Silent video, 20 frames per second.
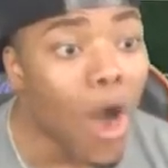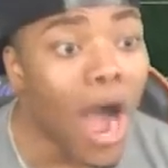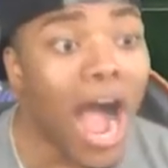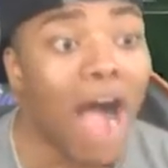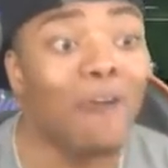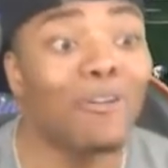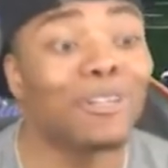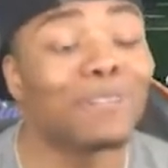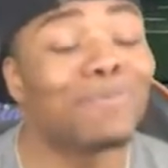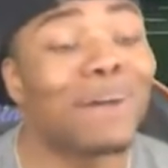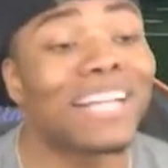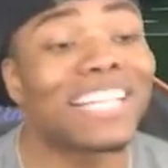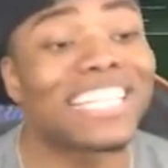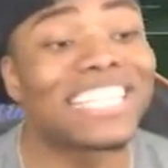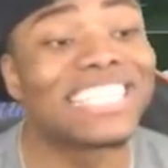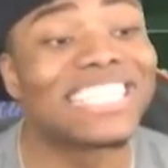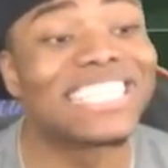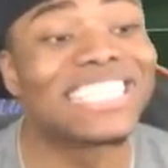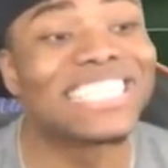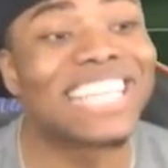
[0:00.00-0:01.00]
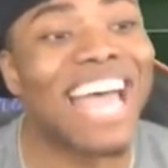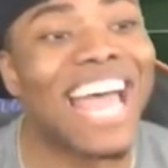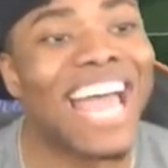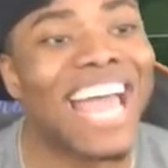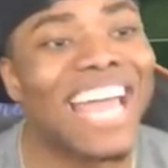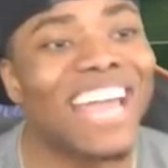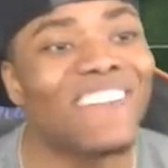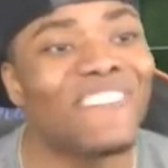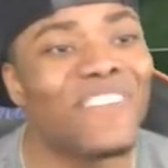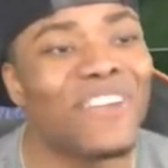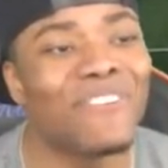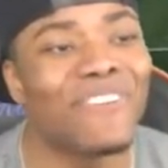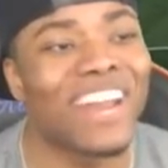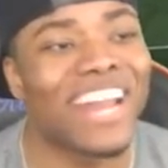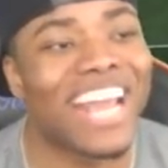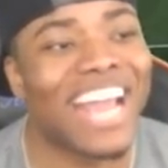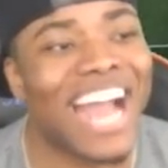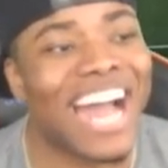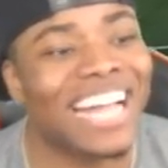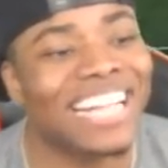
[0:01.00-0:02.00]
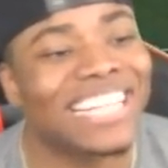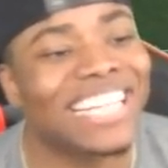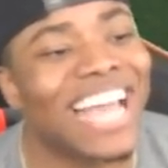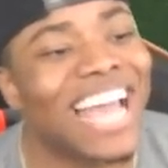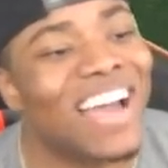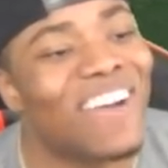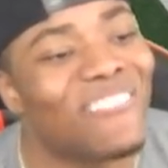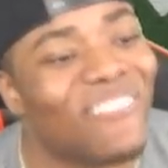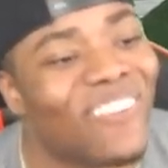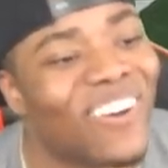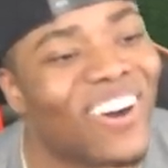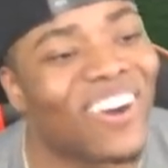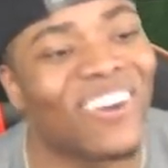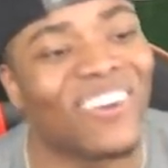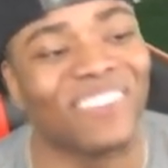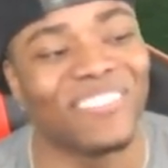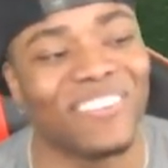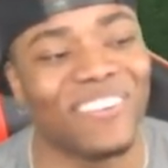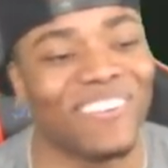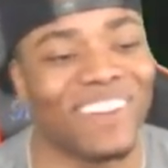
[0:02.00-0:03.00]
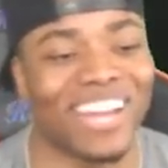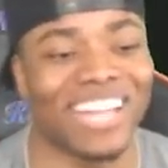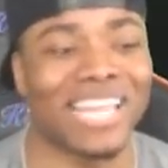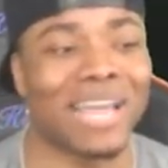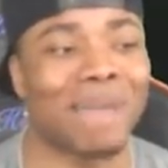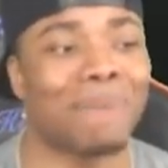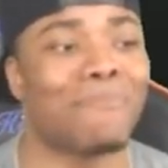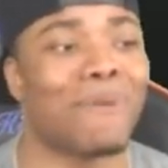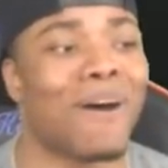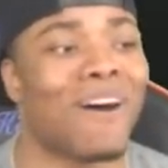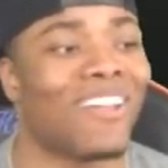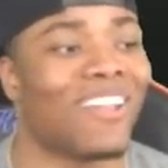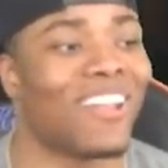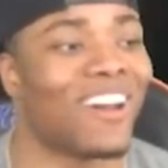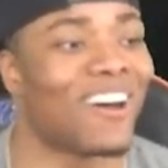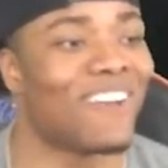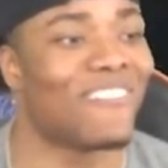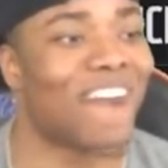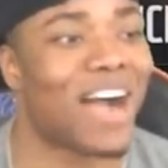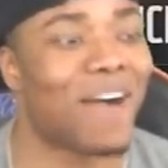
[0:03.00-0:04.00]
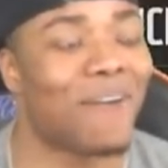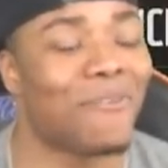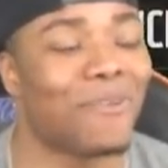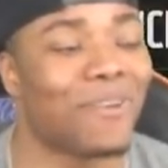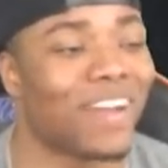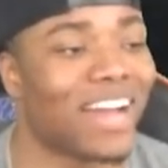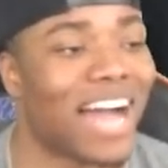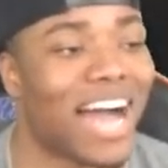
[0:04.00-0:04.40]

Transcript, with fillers: I was about to say, if he would have got that, bro, if he would have got that ball off, I would